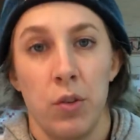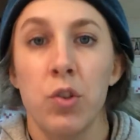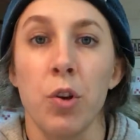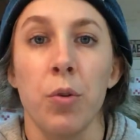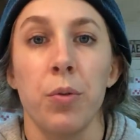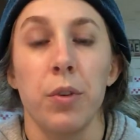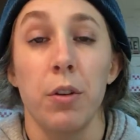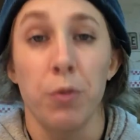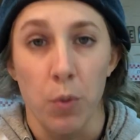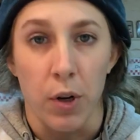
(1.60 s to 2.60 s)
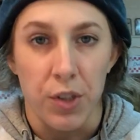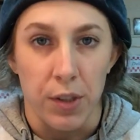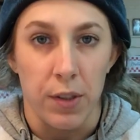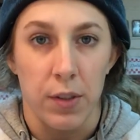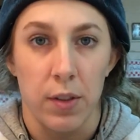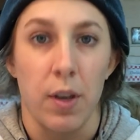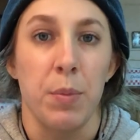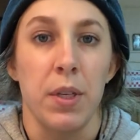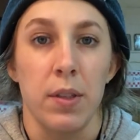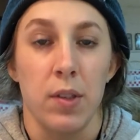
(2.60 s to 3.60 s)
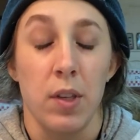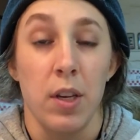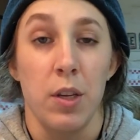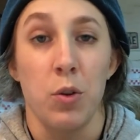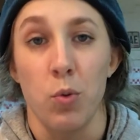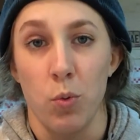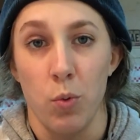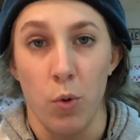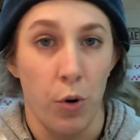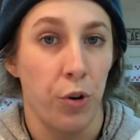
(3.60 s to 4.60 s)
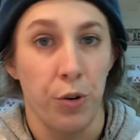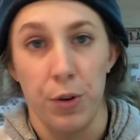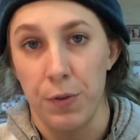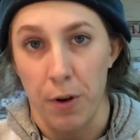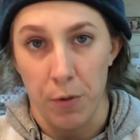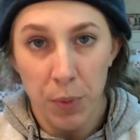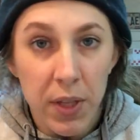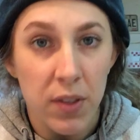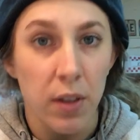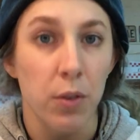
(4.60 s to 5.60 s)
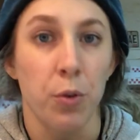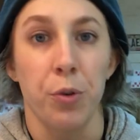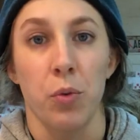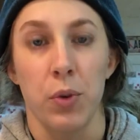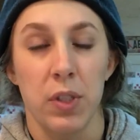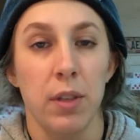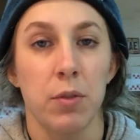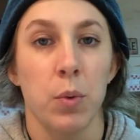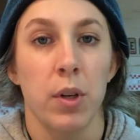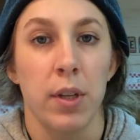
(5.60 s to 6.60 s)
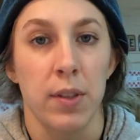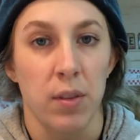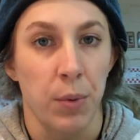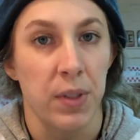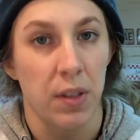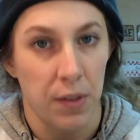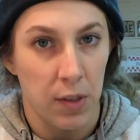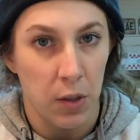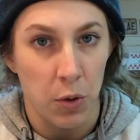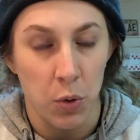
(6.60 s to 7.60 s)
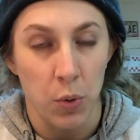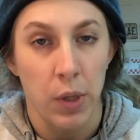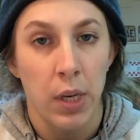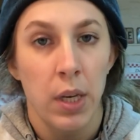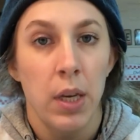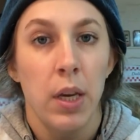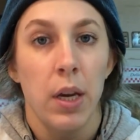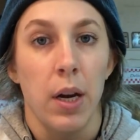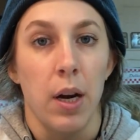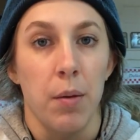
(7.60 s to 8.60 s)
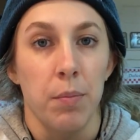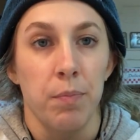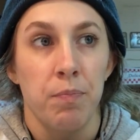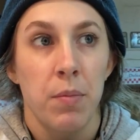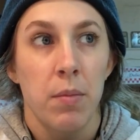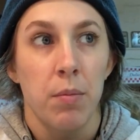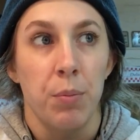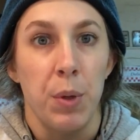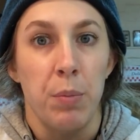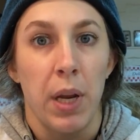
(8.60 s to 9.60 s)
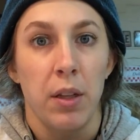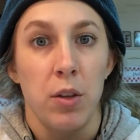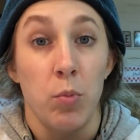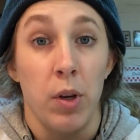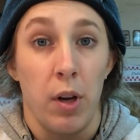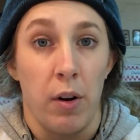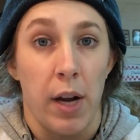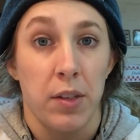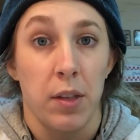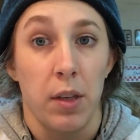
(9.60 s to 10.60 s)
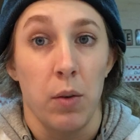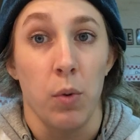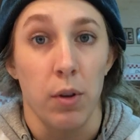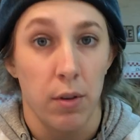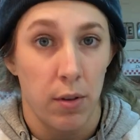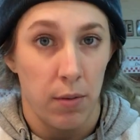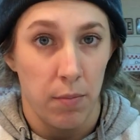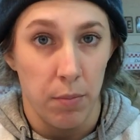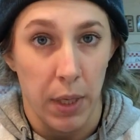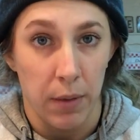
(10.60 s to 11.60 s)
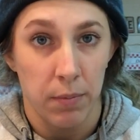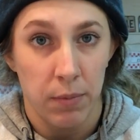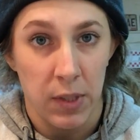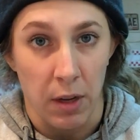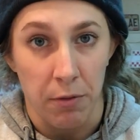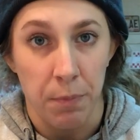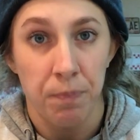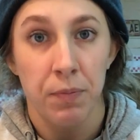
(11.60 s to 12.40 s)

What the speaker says: So if you're watching this, that means that you ordered Forever Pizza or you received one and someone sent this to you. But mainly you've been interacting with me, Steph.